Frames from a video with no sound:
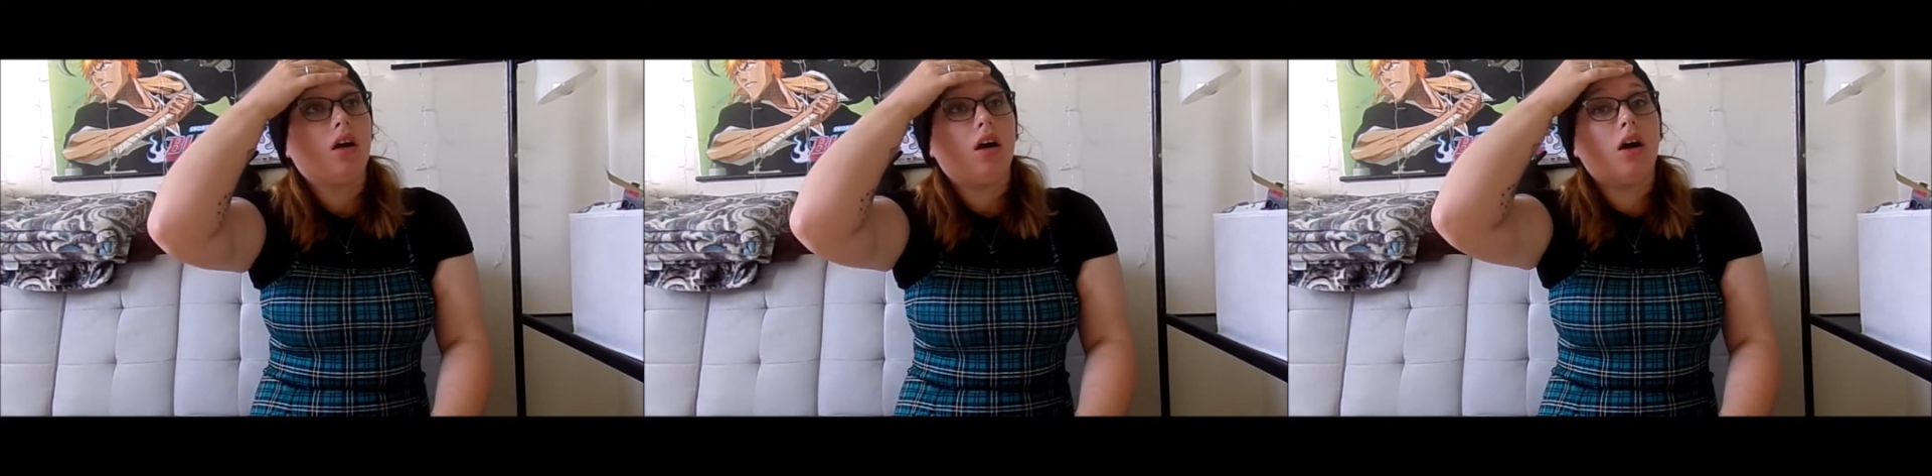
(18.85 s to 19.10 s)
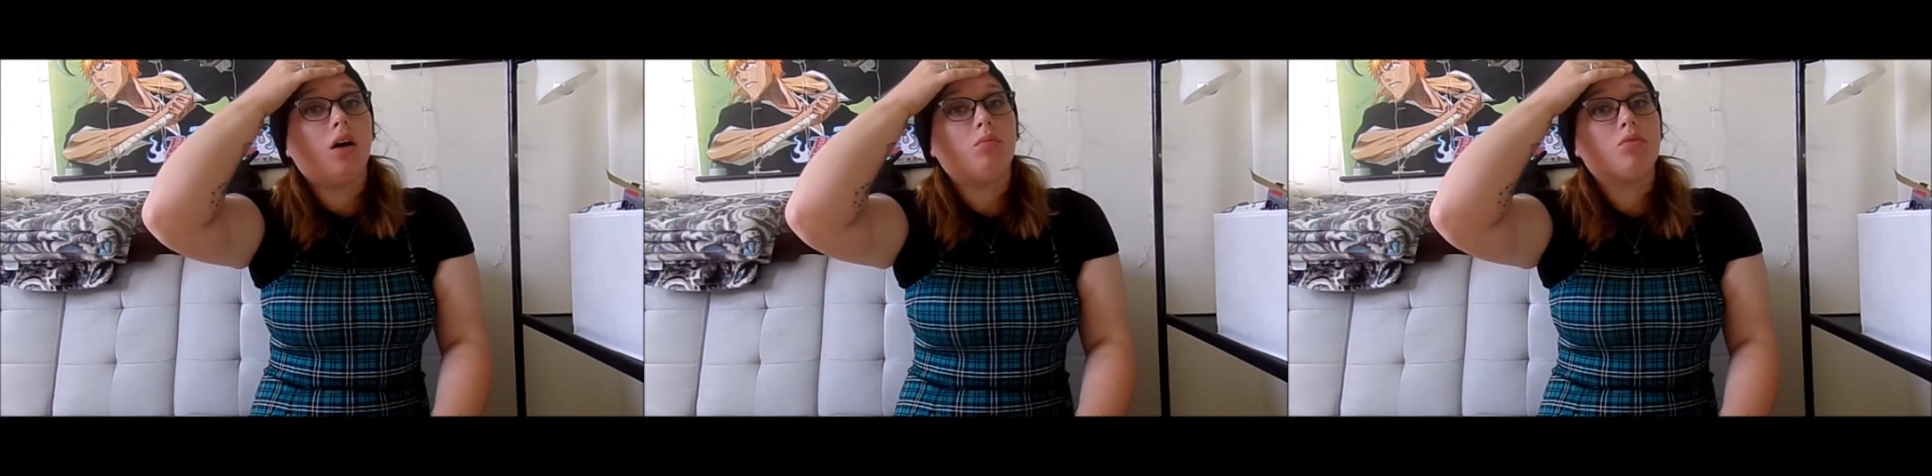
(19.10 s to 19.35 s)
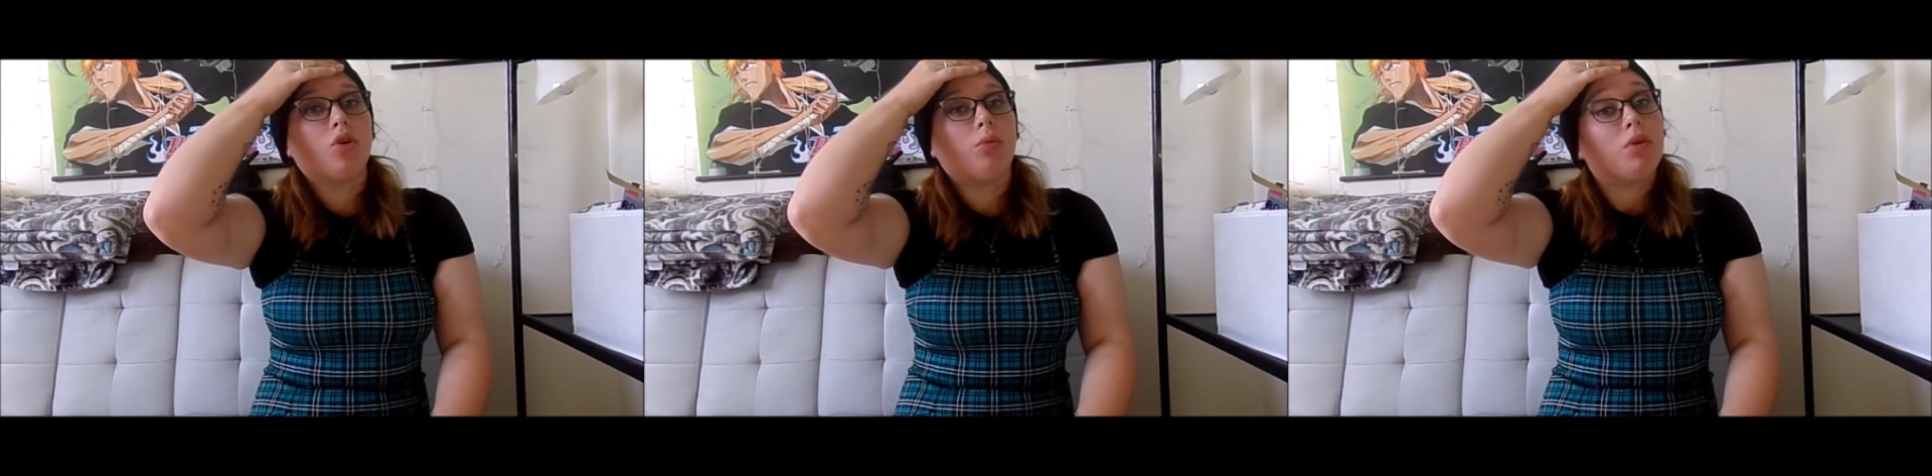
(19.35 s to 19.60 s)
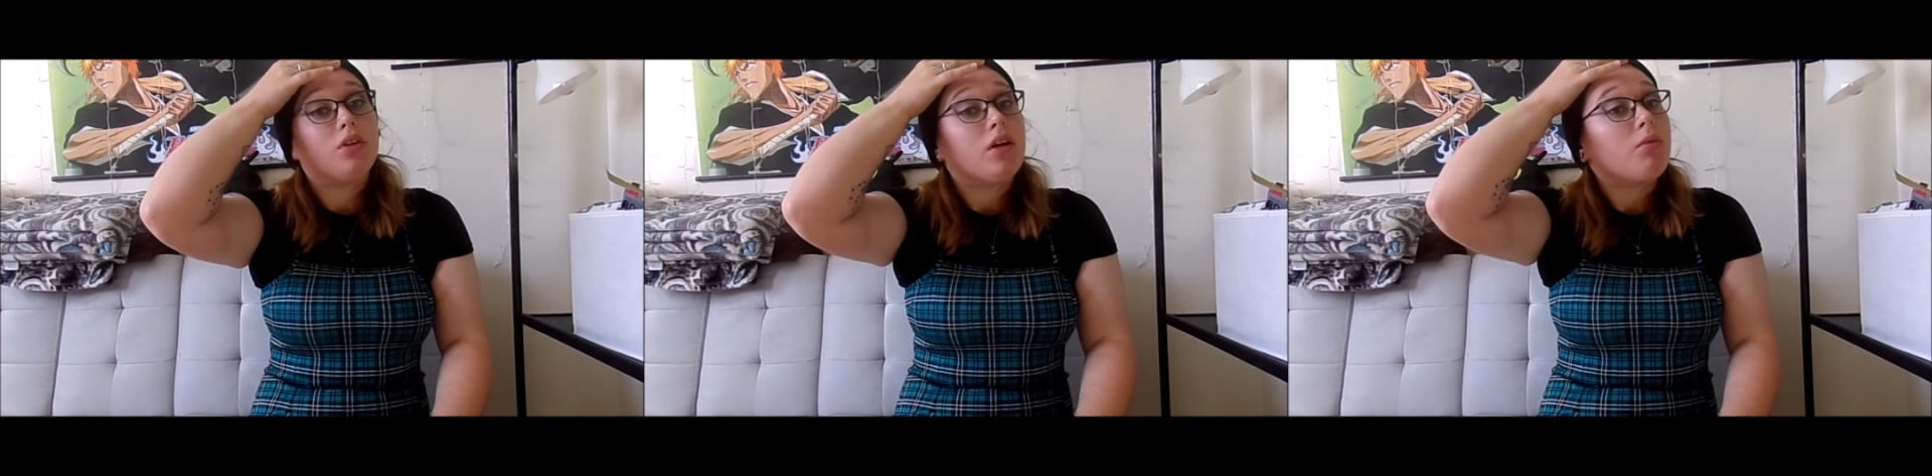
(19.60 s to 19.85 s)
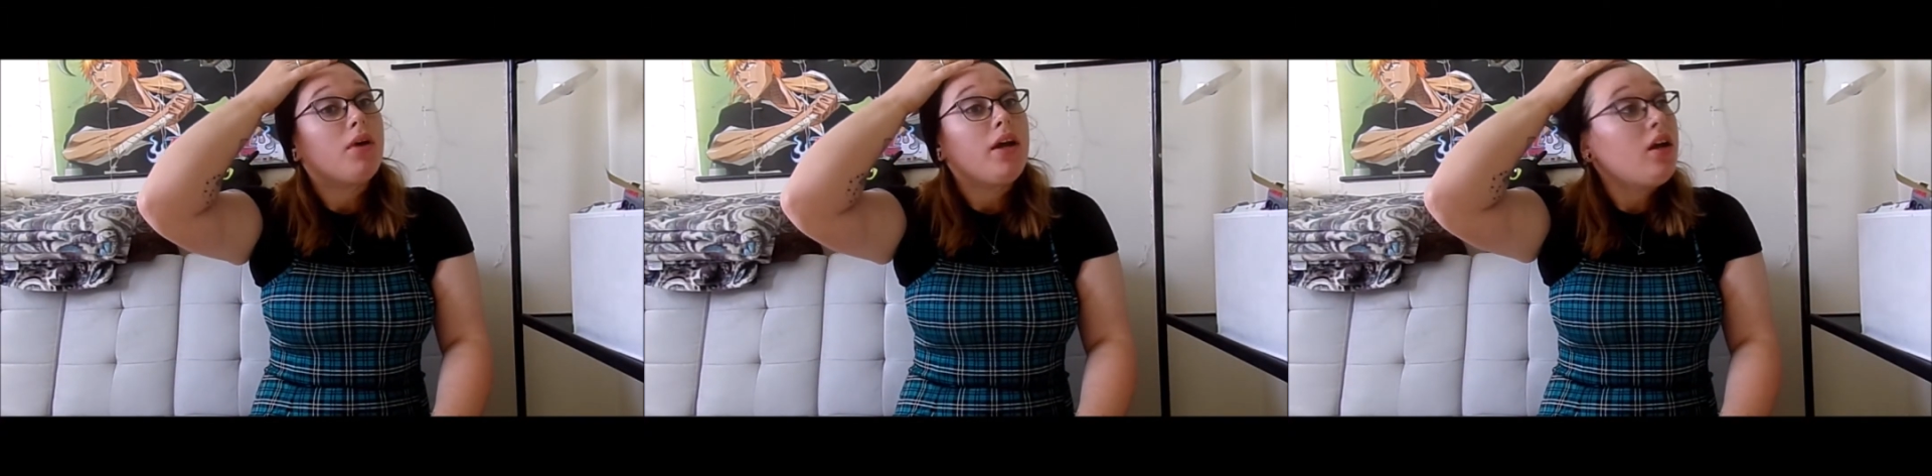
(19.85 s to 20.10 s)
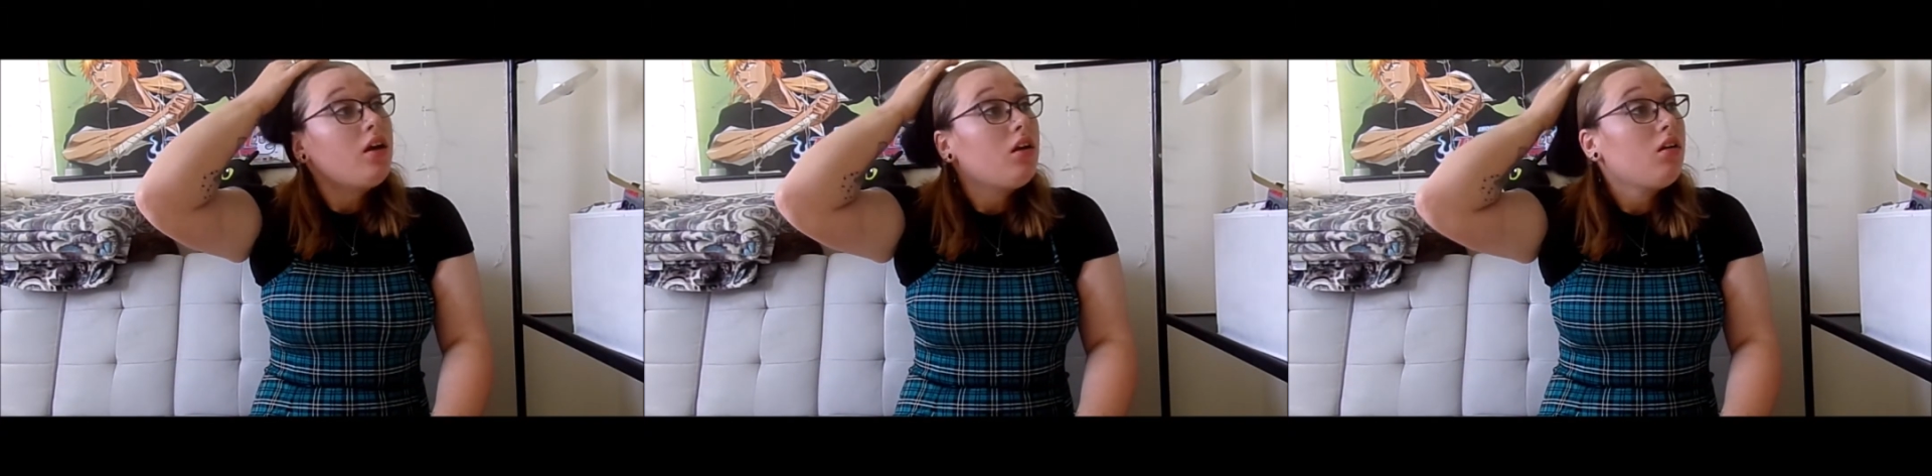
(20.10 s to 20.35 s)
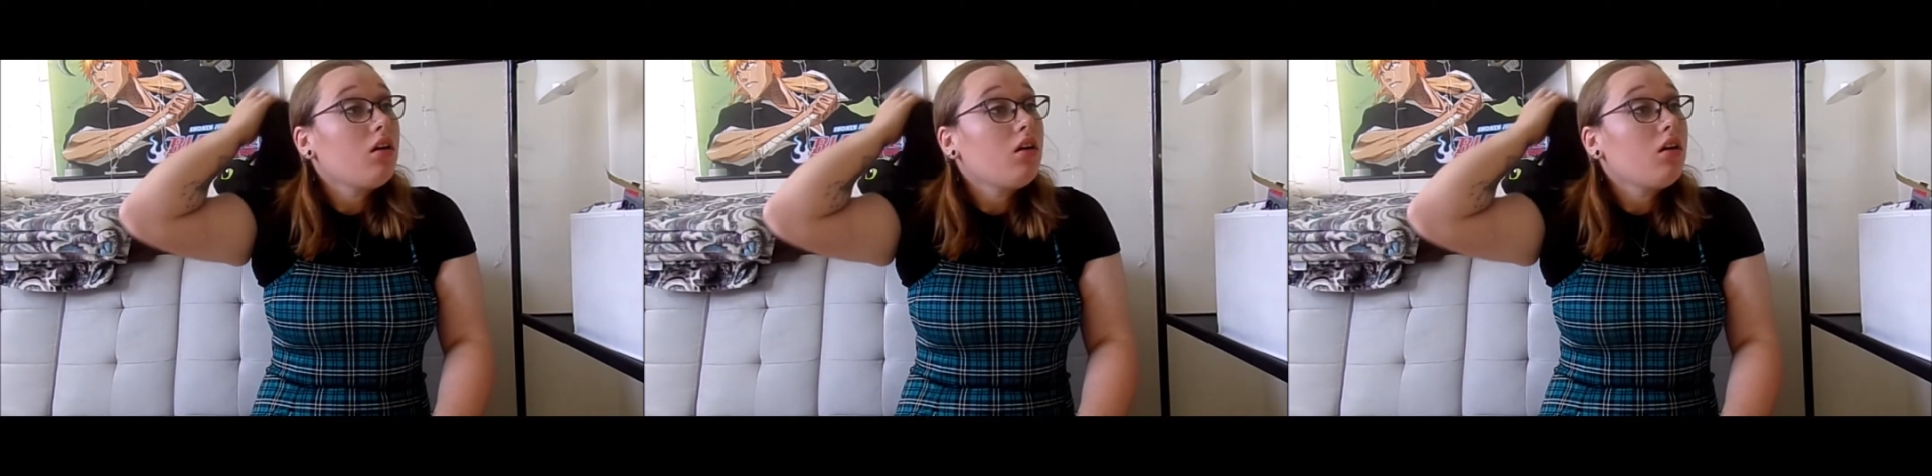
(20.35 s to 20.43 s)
So I'm gonna take my hand